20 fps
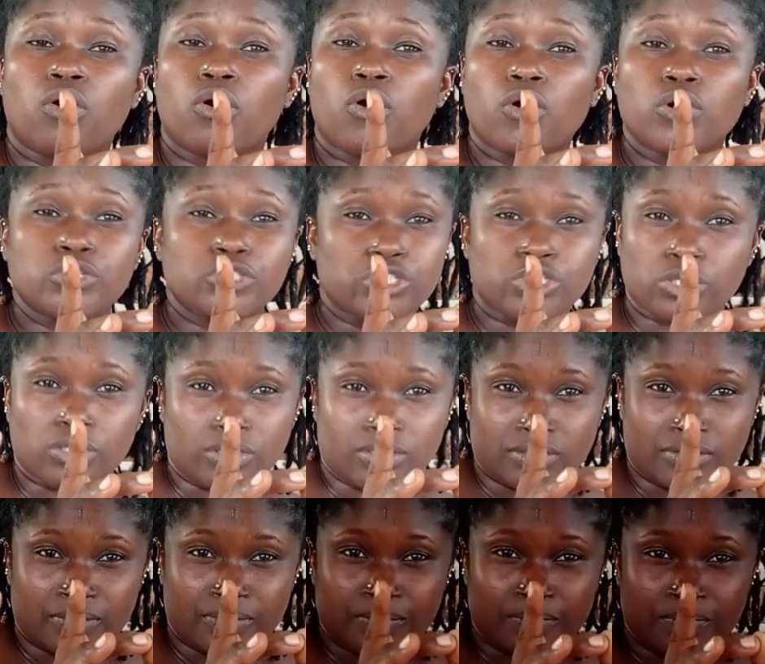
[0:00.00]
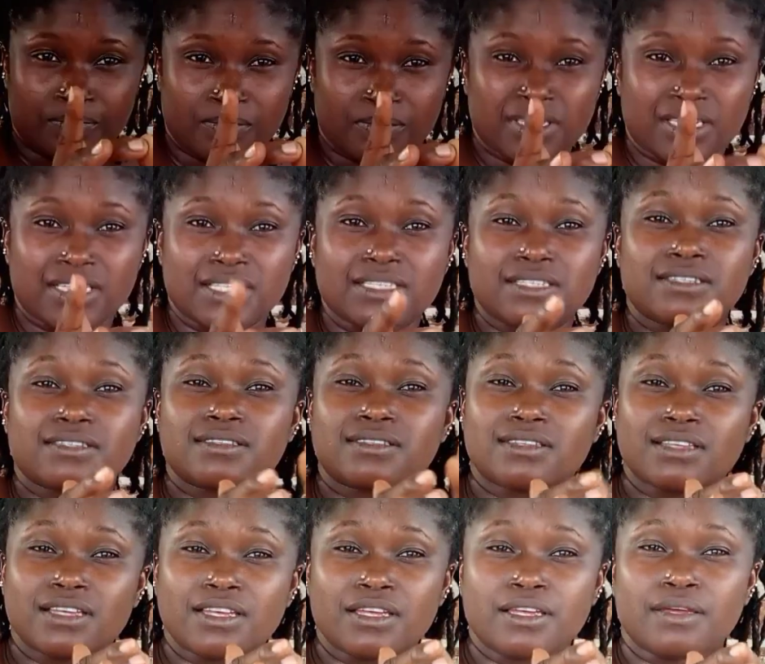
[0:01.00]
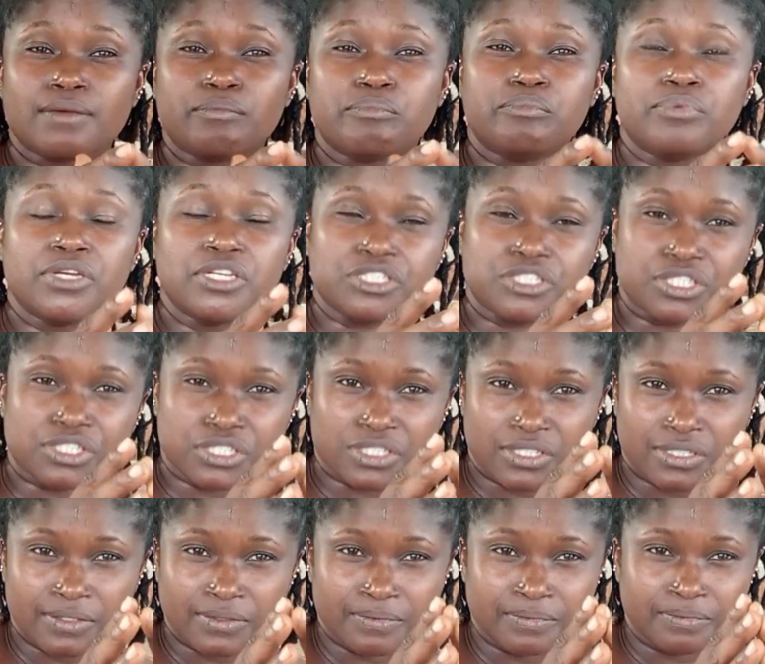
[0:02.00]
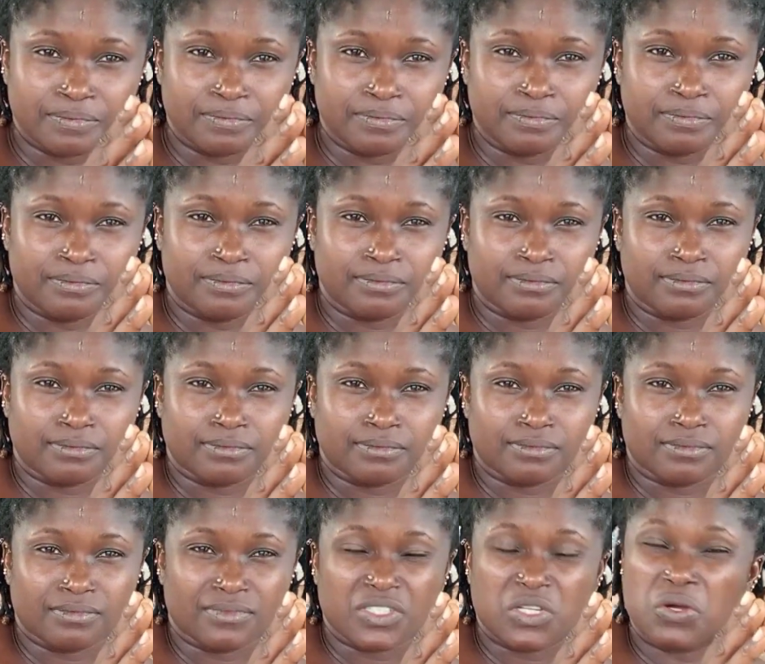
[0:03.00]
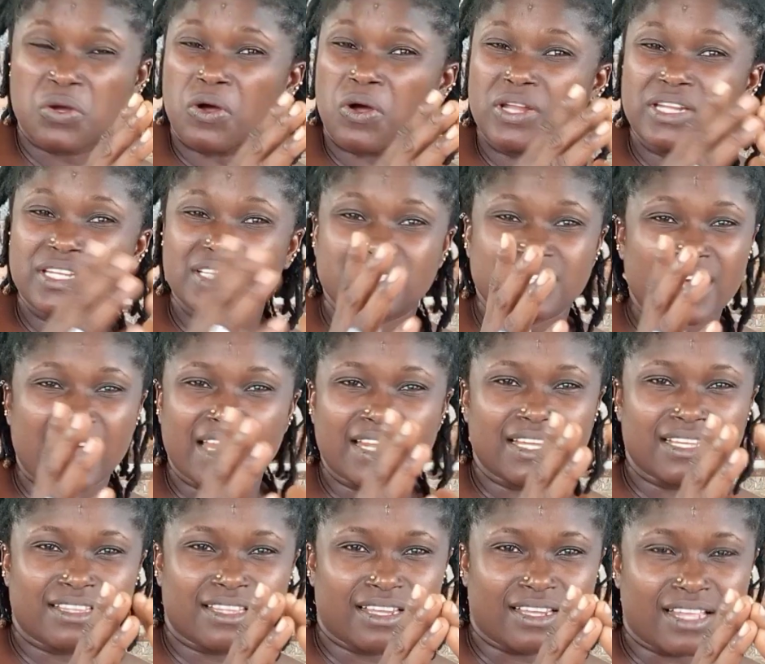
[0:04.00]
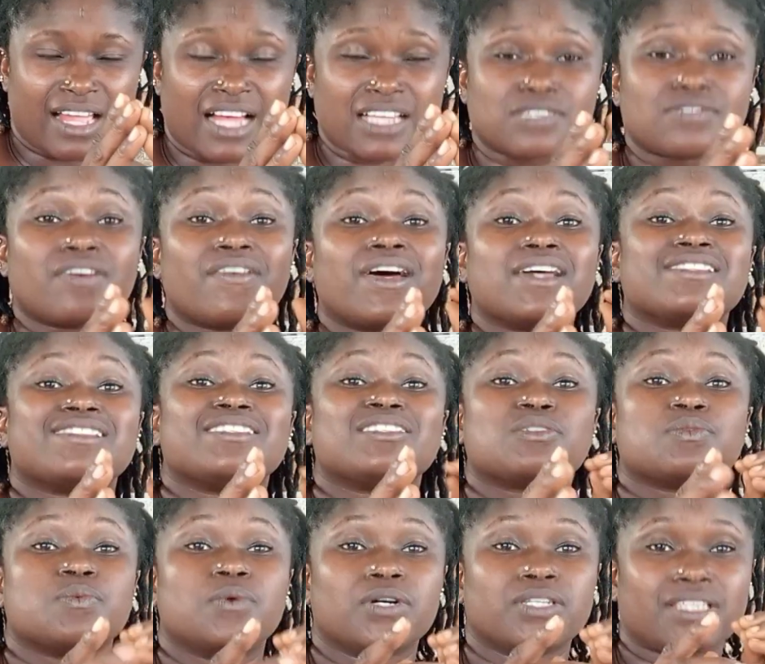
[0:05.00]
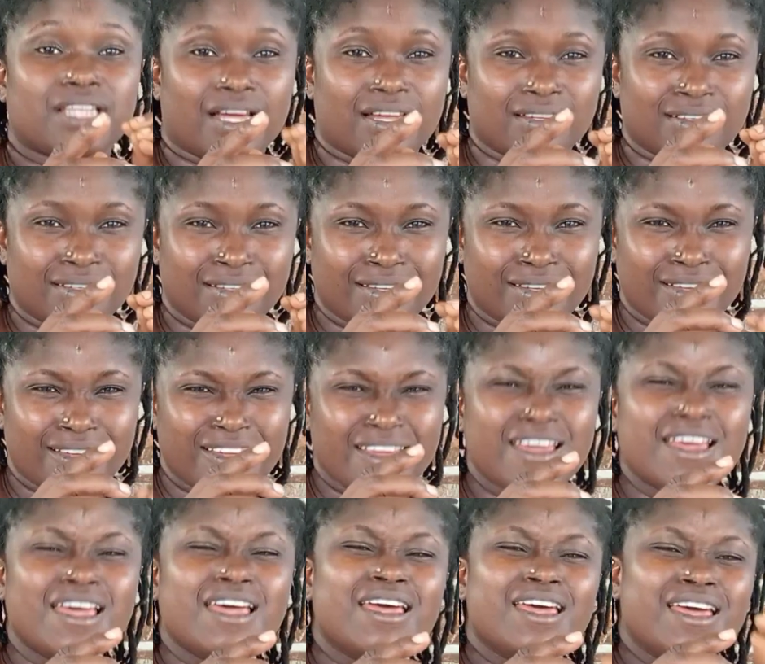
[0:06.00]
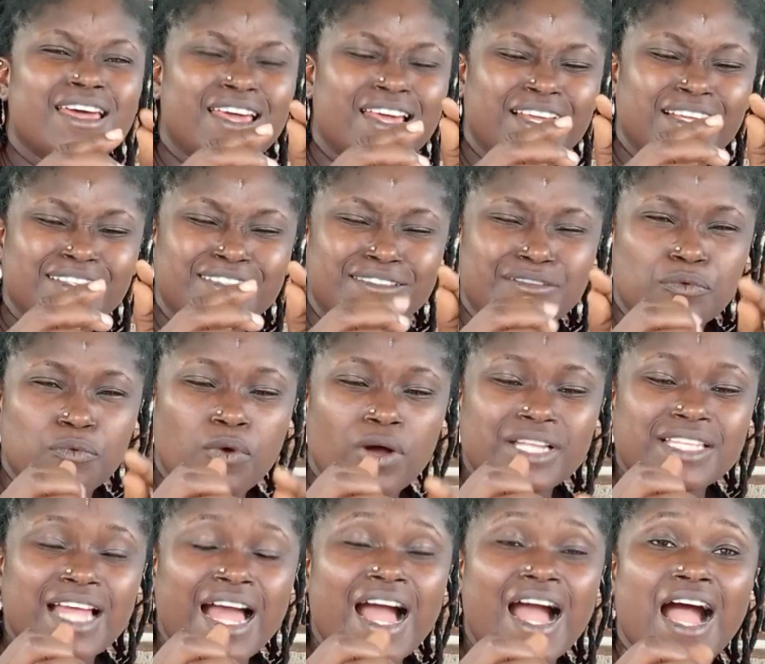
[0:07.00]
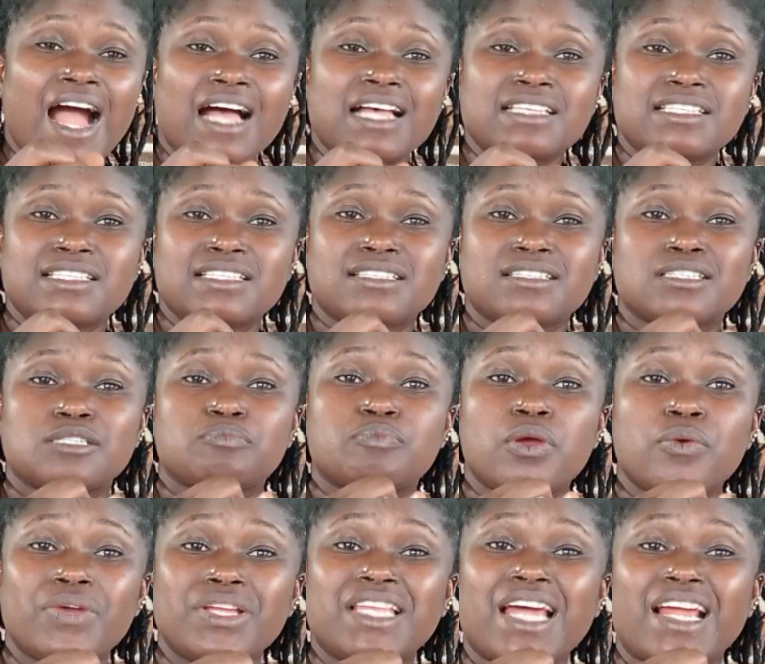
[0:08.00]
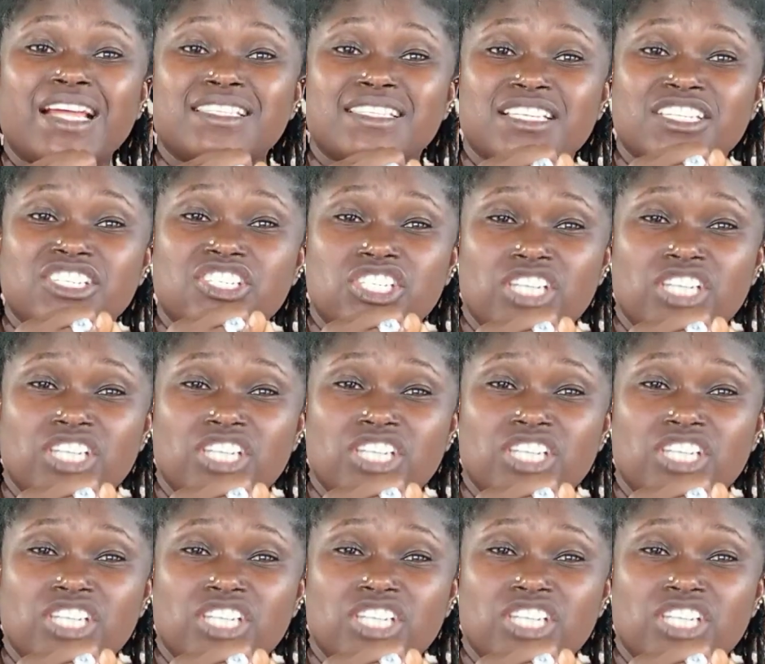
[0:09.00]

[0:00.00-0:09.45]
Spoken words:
ocean, sea, beach, call it anything. As far as it's water, Water has spirit that is in